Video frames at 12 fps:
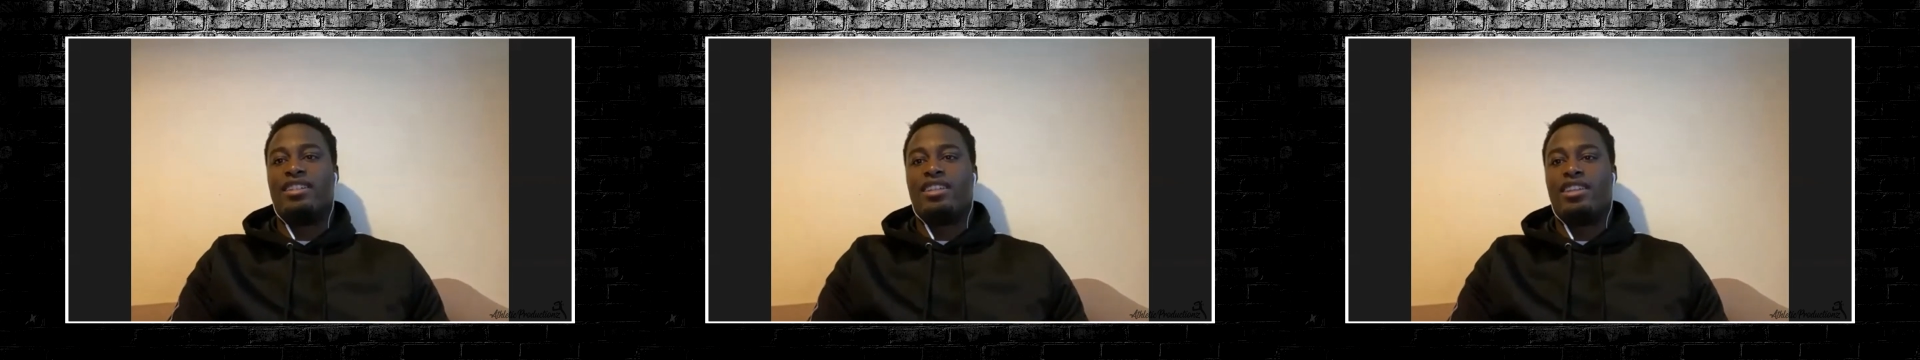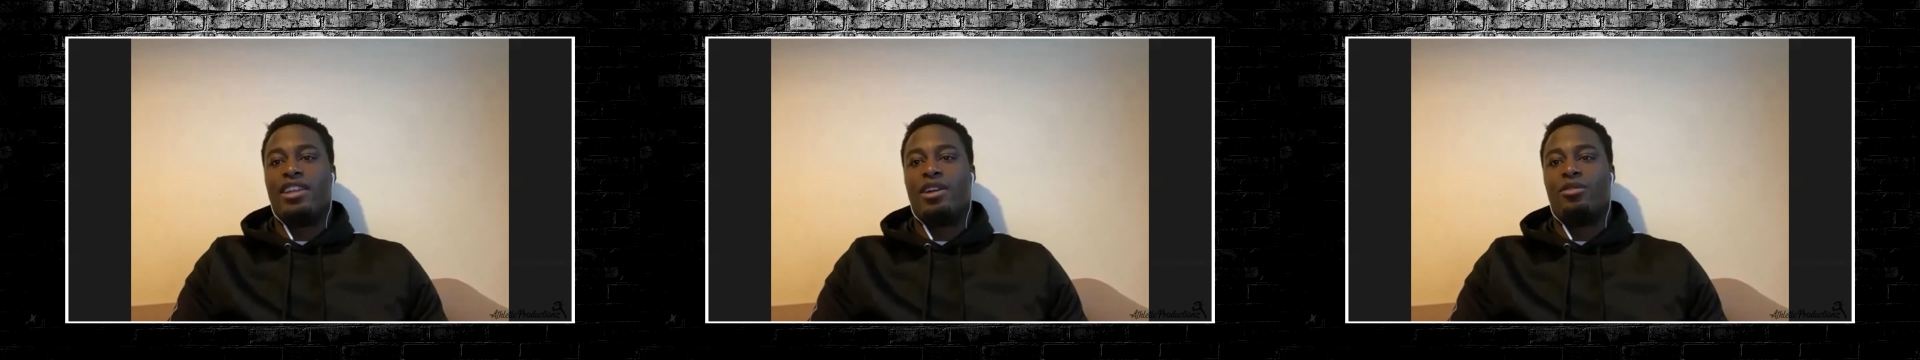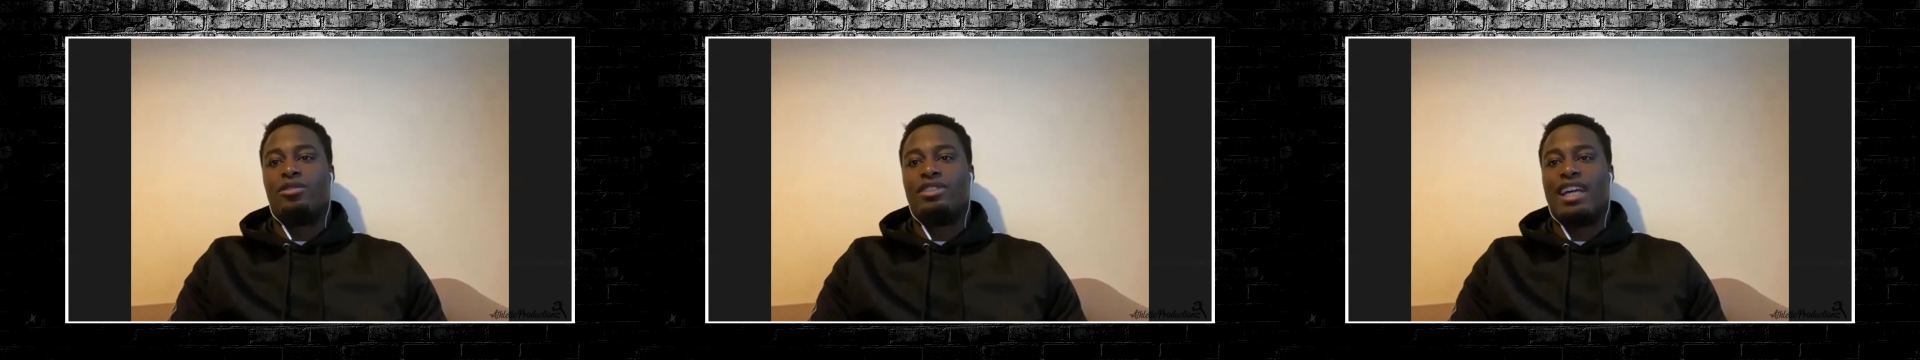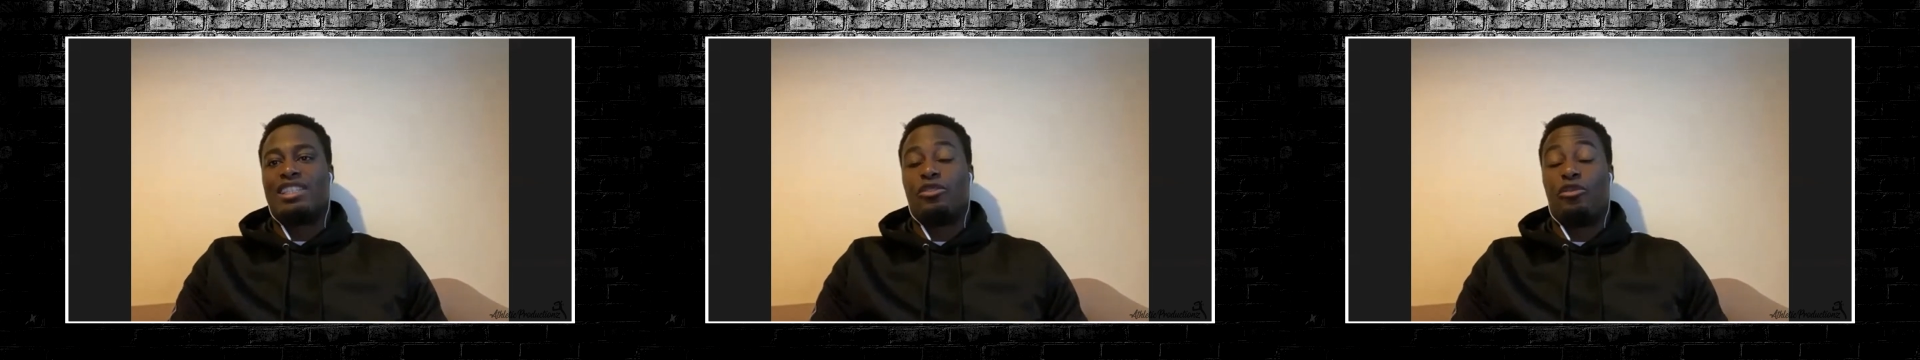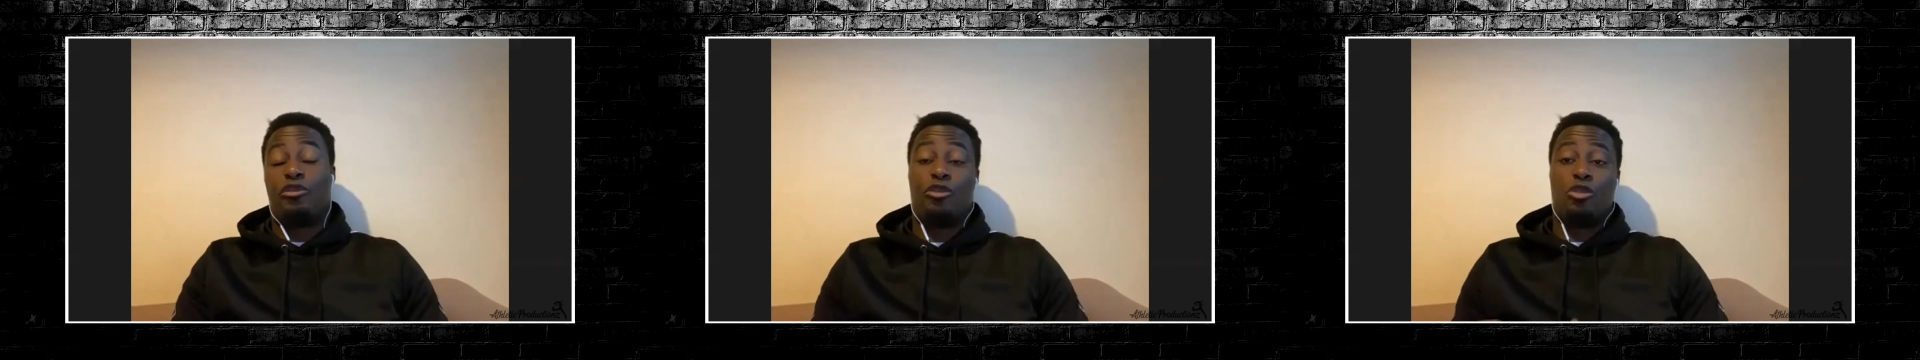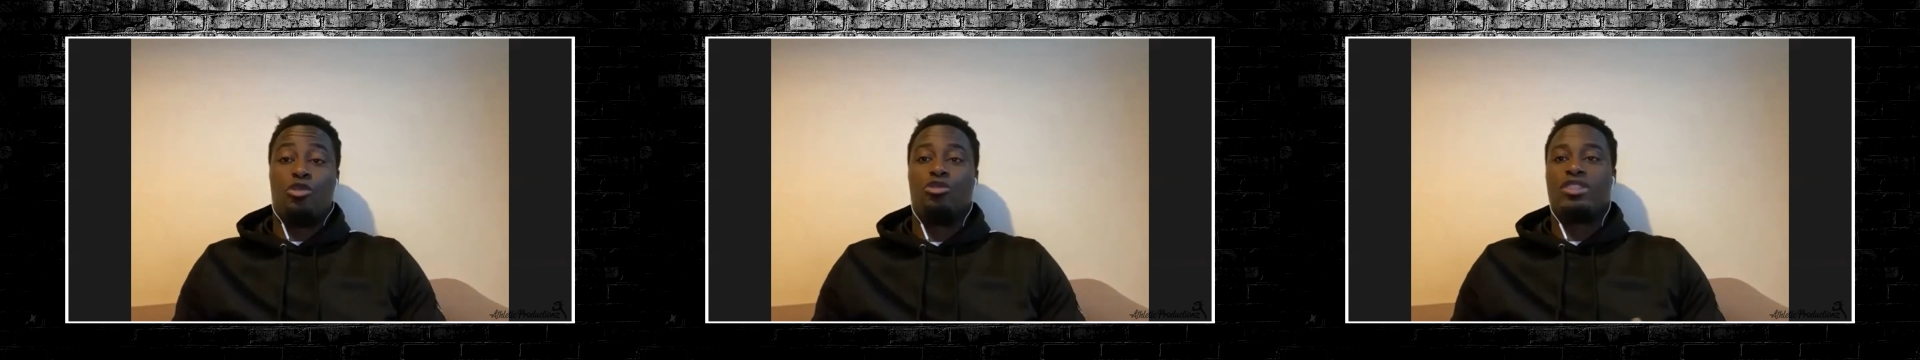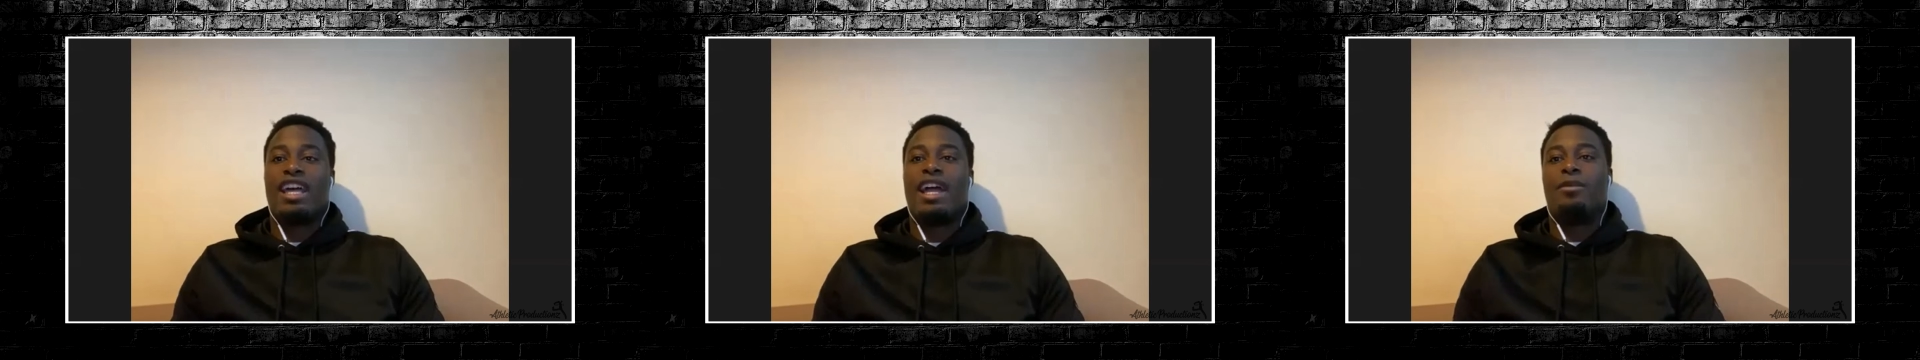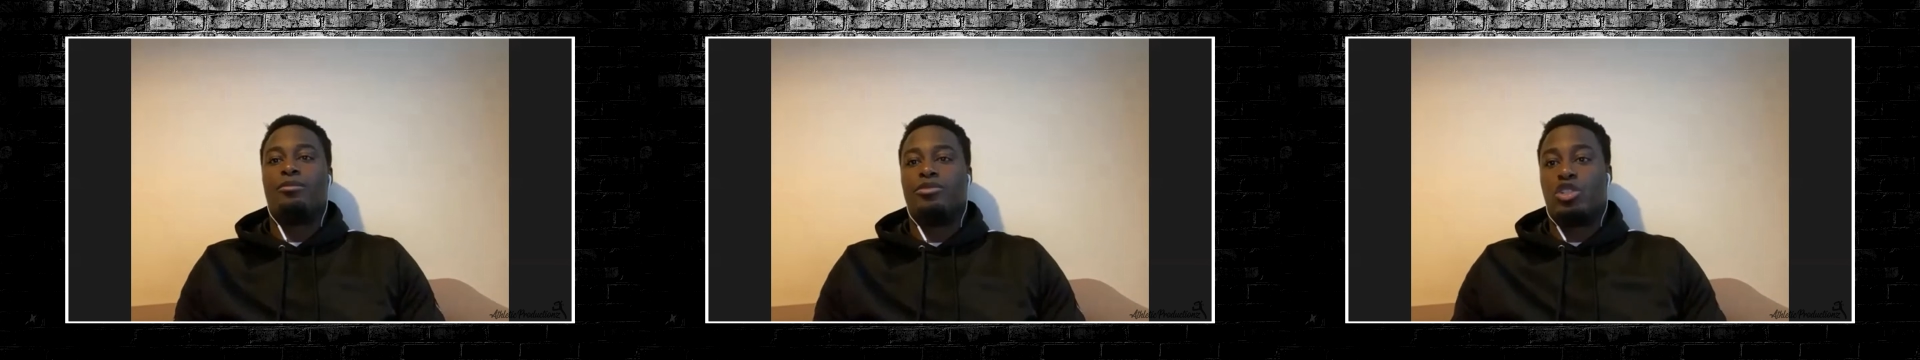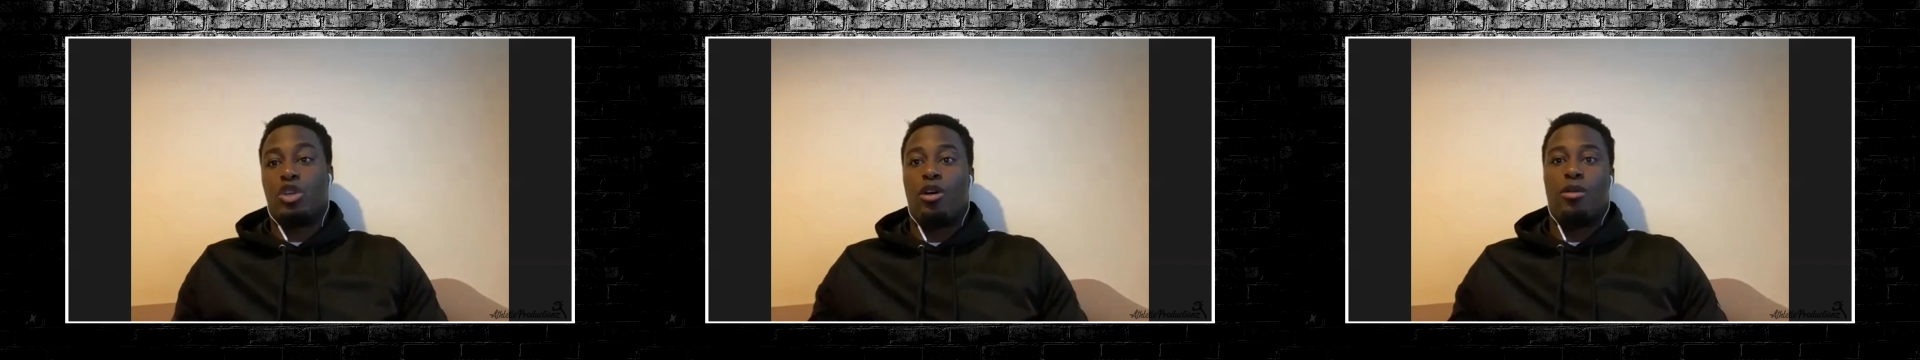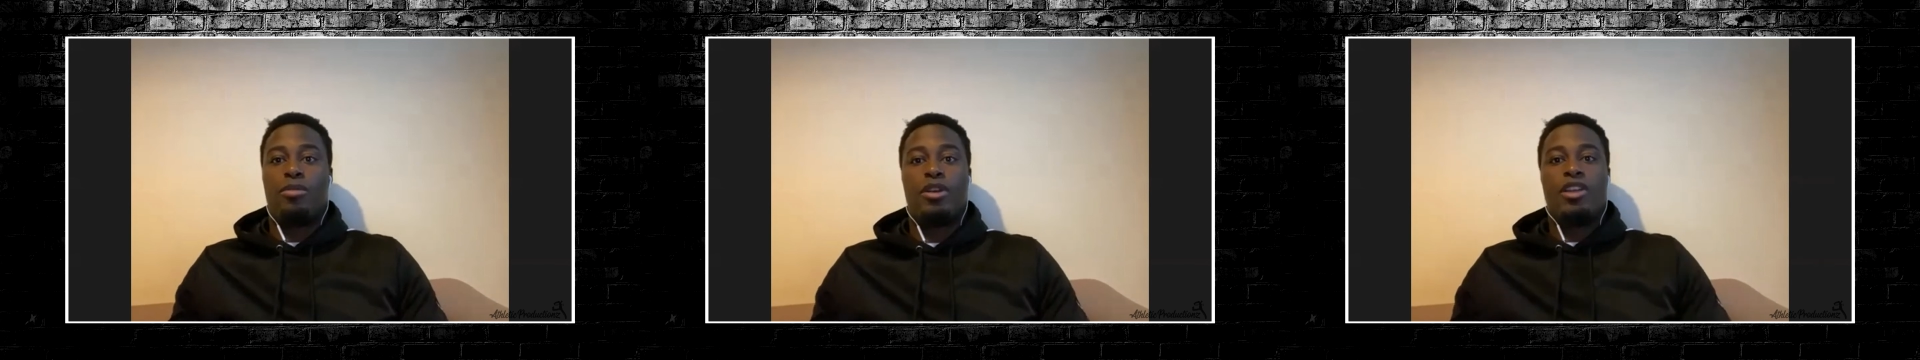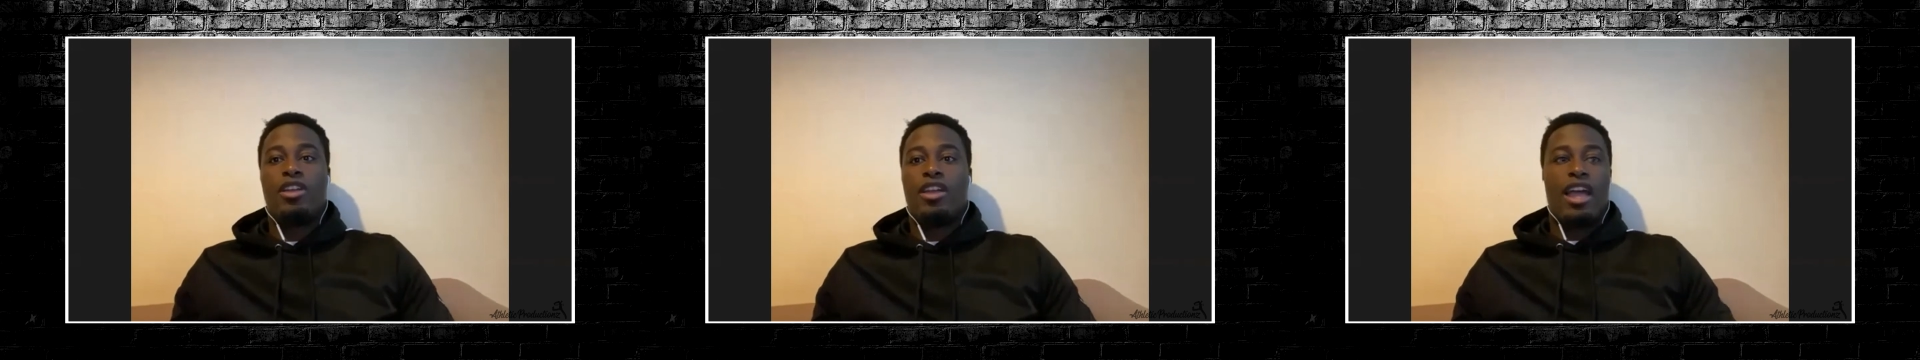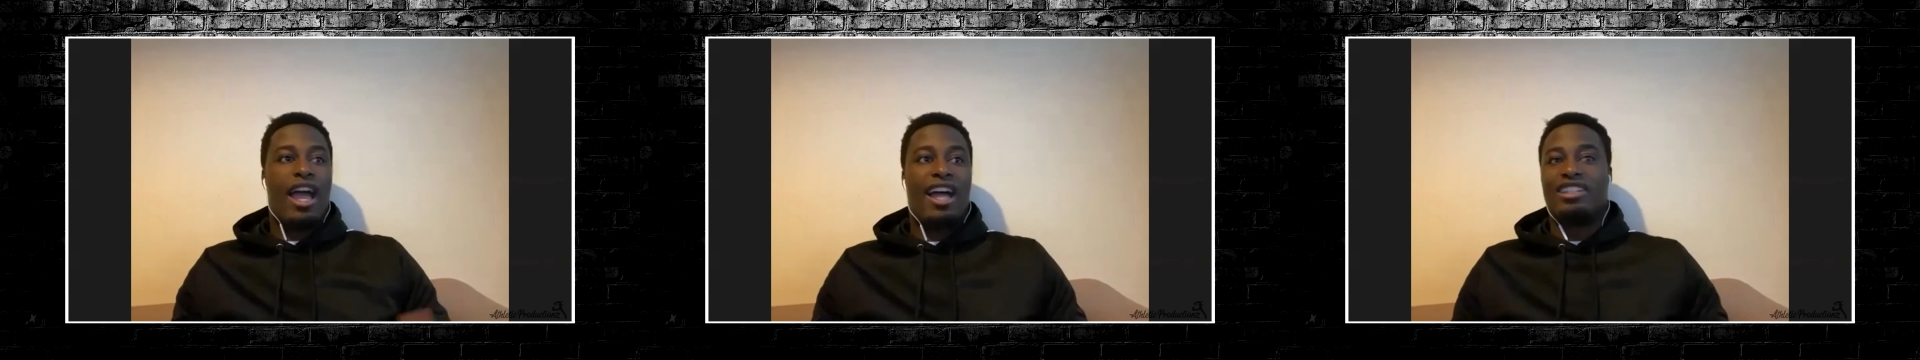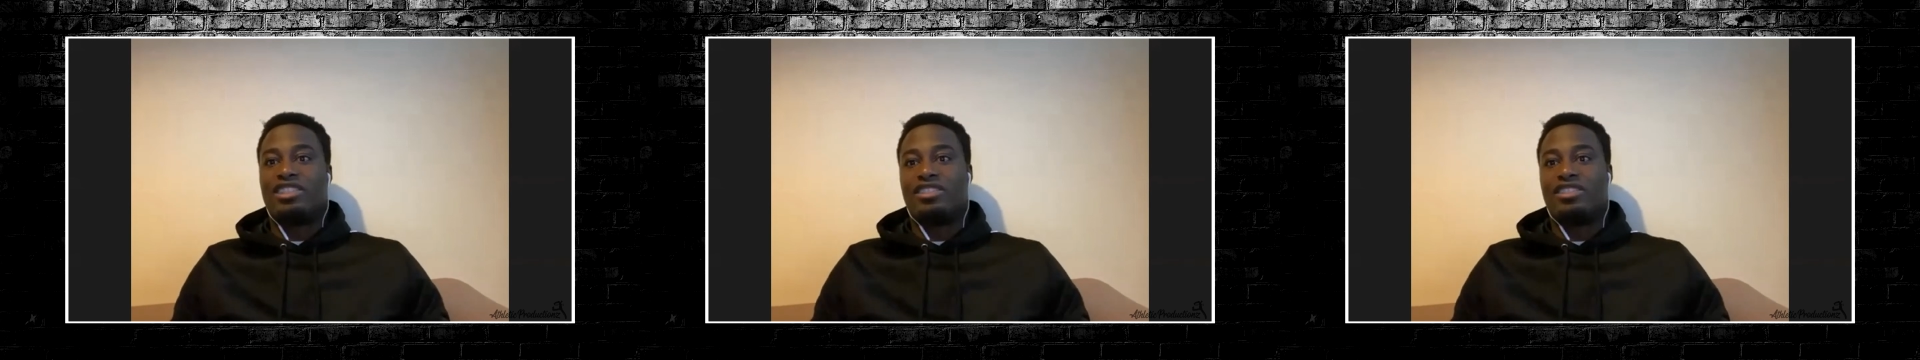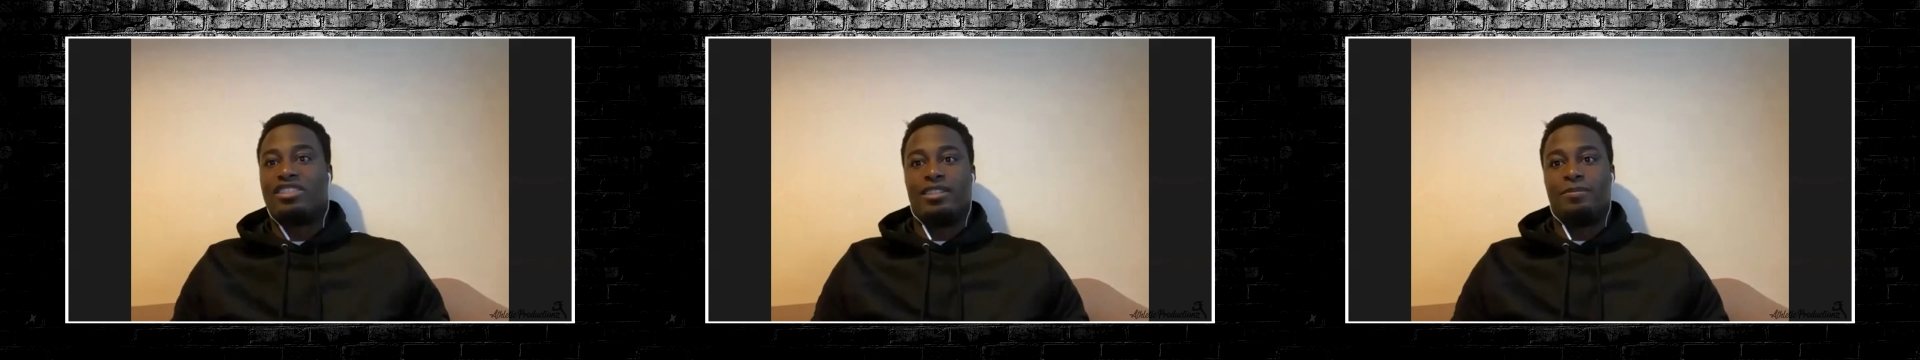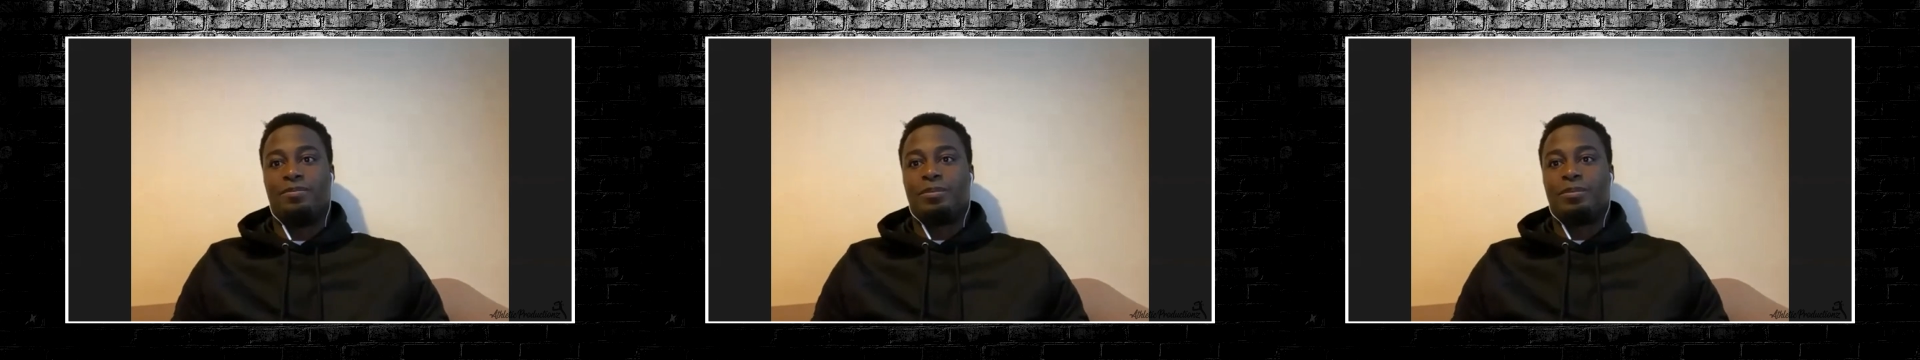You know, that's a full-time job and training.